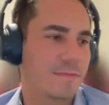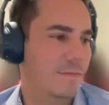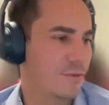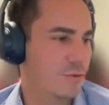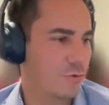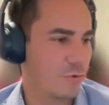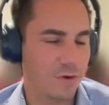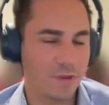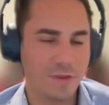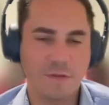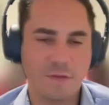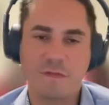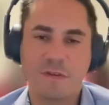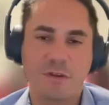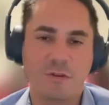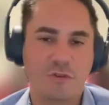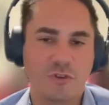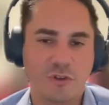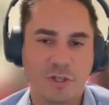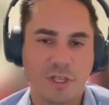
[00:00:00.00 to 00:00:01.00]
sort of the
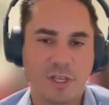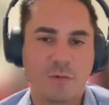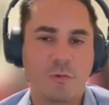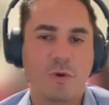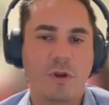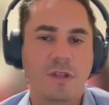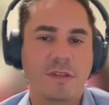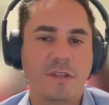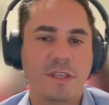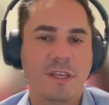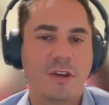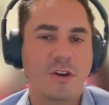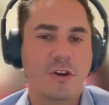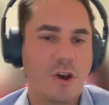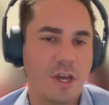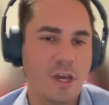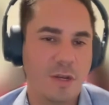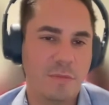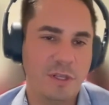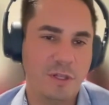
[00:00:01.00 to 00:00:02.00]
future? Like, what does the
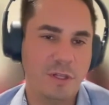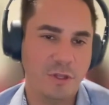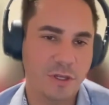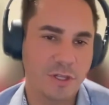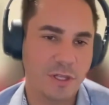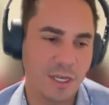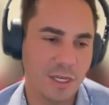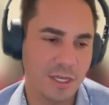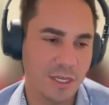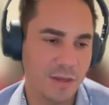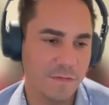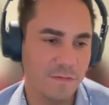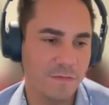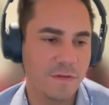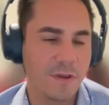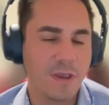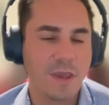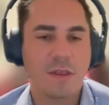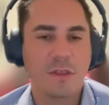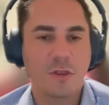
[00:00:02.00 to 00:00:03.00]
economy look like if
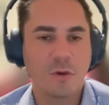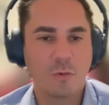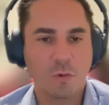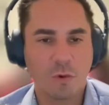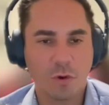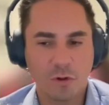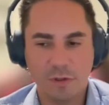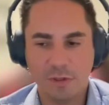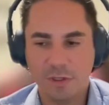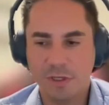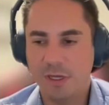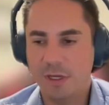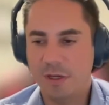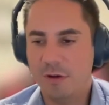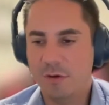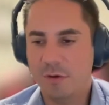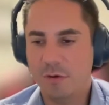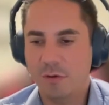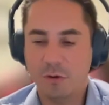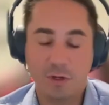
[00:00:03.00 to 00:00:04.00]
the world,
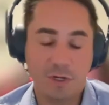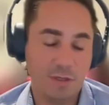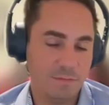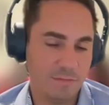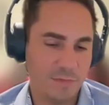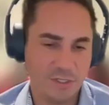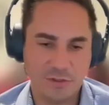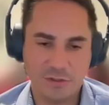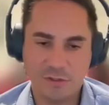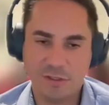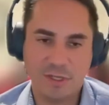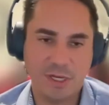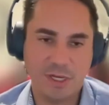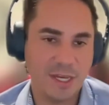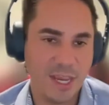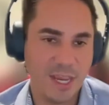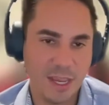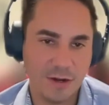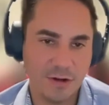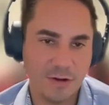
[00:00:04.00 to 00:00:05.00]
or let's just say
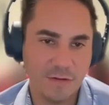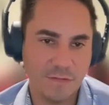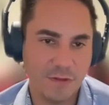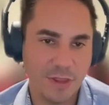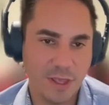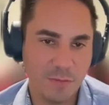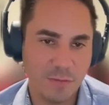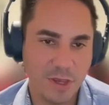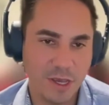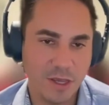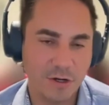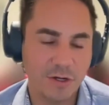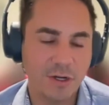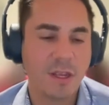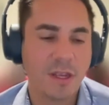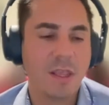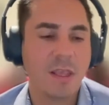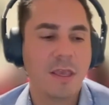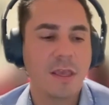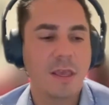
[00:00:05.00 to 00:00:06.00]
Canada for that matter,
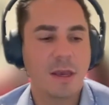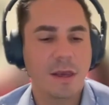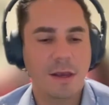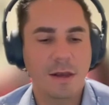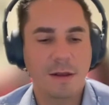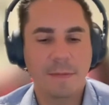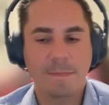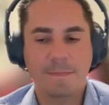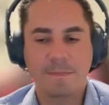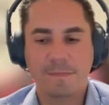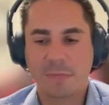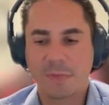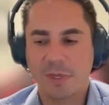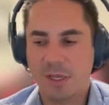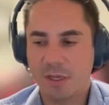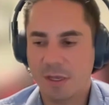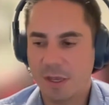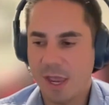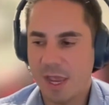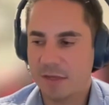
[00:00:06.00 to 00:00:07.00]

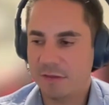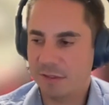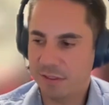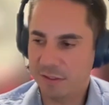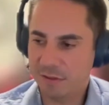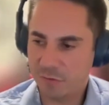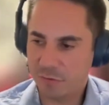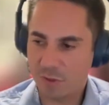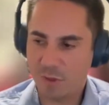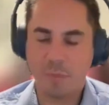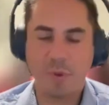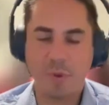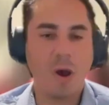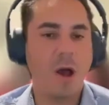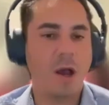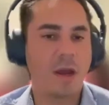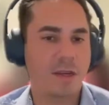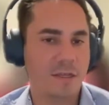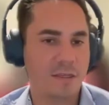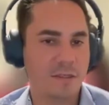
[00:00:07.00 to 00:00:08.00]
has these sort of
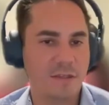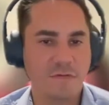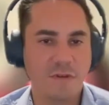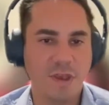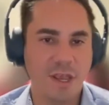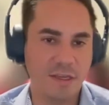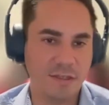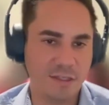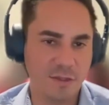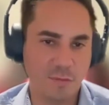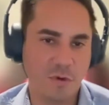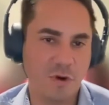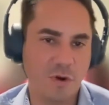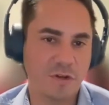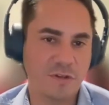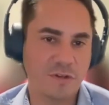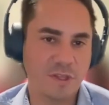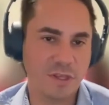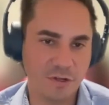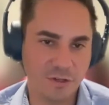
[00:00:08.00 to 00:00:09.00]
pockets of
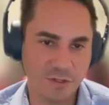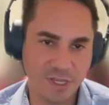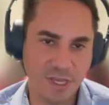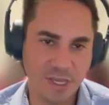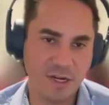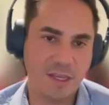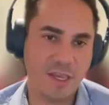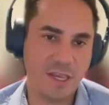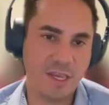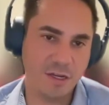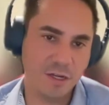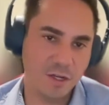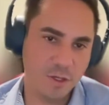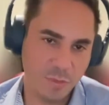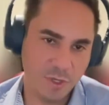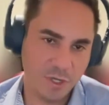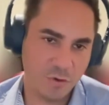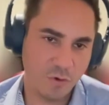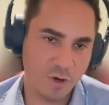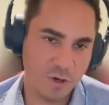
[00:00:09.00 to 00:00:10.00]
SMRs that are dedicated to
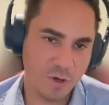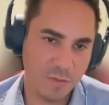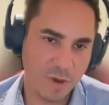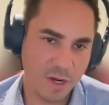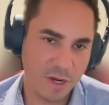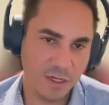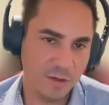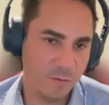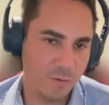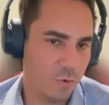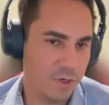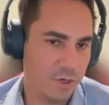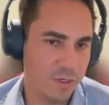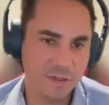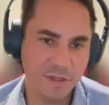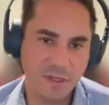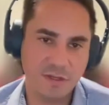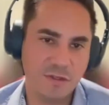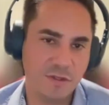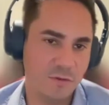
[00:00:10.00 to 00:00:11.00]
Bitcoin mining? What does
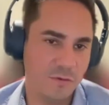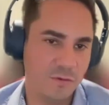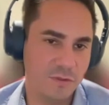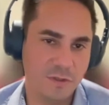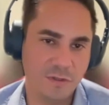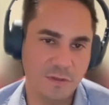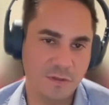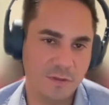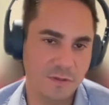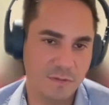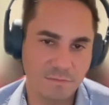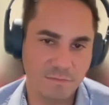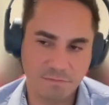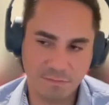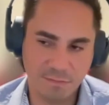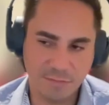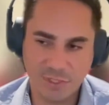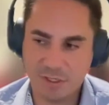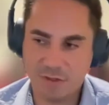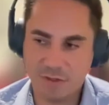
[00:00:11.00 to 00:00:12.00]
that do to
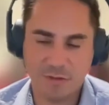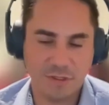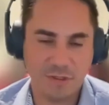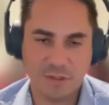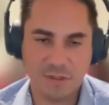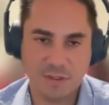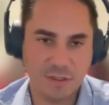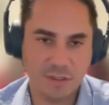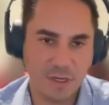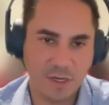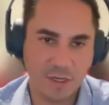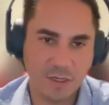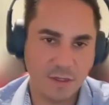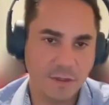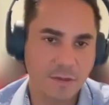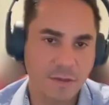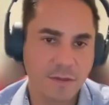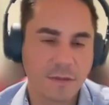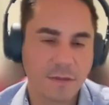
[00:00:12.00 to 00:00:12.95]
society?